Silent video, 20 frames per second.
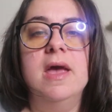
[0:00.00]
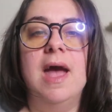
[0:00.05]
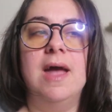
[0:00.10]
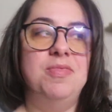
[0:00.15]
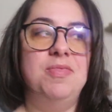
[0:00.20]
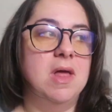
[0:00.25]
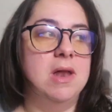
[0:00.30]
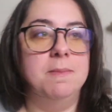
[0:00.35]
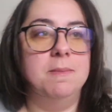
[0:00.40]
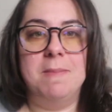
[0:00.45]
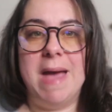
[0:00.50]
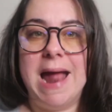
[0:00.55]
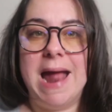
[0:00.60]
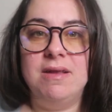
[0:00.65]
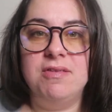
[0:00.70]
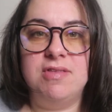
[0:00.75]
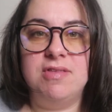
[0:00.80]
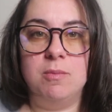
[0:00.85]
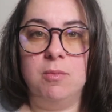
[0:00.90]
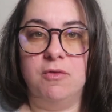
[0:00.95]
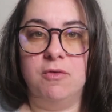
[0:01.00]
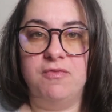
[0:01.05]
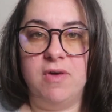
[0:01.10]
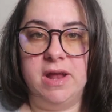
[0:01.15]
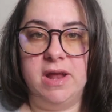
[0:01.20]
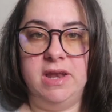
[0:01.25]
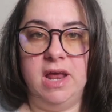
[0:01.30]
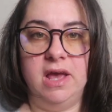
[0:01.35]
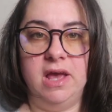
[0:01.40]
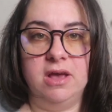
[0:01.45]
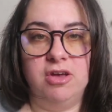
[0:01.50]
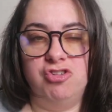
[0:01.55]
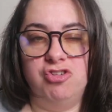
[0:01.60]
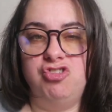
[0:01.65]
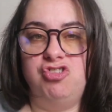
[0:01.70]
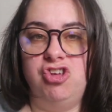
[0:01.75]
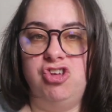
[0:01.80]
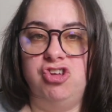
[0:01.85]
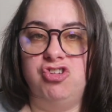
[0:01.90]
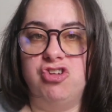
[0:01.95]
And then Madison will find it because
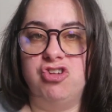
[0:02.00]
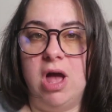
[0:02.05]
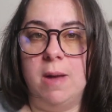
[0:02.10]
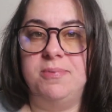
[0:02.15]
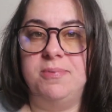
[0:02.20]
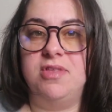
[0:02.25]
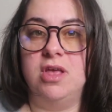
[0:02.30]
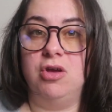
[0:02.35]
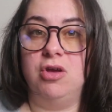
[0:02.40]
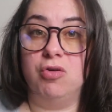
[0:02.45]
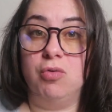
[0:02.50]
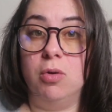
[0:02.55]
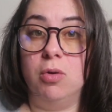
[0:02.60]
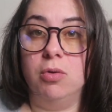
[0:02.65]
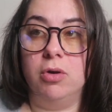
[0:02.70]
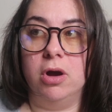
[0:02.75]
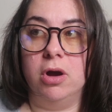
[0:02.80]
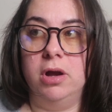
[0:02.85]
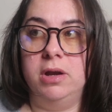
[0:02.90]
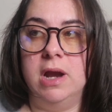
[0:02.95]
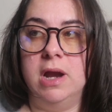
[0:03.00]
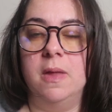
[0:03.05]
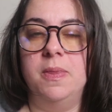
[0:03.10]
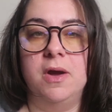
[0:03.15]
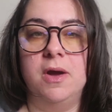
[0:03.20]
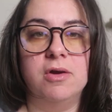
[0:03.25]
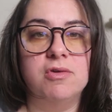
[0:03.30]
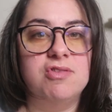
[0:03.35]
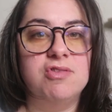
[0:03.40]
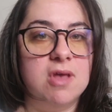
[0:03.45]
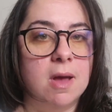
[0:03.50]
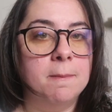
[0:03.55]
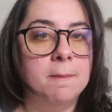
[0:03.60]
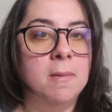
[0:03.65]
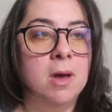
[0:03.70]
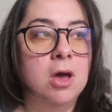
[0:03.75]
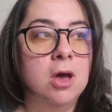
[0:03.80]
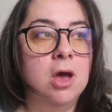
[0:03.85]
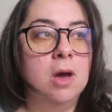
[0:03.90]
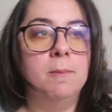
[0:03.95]
she shops in Kroger. Now, there are
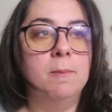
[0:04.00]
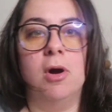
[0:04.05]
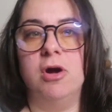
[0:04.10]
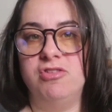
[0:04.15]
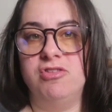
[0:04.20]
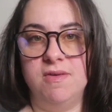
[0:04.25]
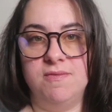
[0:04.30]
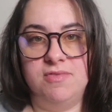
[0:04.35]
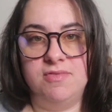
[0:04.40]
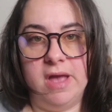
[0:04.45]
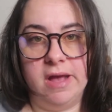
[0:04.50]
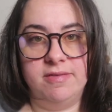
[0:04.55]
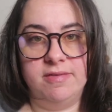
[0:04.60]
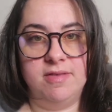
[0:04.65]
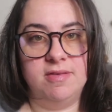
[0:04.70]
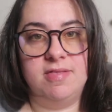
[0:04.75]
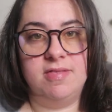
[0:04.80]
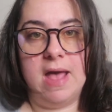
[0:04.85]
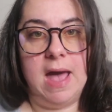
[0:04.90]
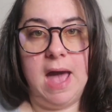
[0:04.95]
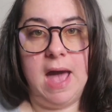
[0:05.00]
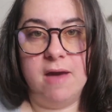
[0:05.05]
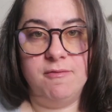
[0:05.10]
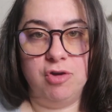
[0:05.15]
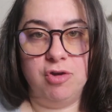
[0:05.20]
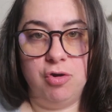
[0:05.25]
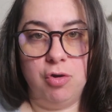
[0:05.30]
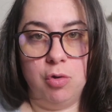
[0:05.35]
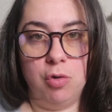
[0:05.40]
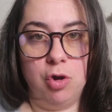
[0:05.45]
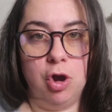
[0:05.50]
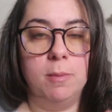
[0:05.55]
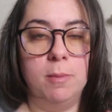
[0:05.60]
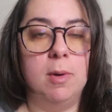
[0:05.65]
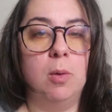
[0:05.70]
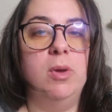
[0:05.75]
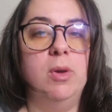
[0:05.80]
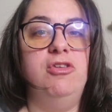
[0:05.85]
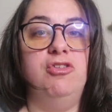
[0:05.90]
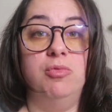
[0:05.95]
some parts of Texas that have a Kroger,
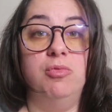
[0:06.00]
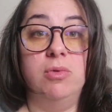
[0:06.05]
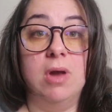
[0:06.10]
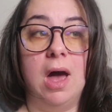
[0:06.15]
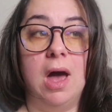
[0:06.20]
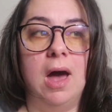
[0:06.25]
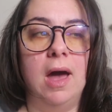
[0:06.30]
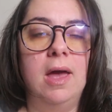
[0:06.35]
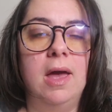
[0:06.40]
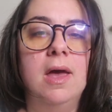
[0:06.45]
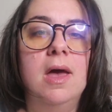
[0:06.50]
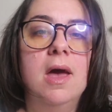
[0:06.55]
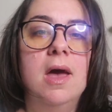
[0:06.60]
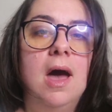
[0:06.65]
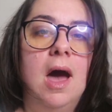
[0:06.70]
but we do not.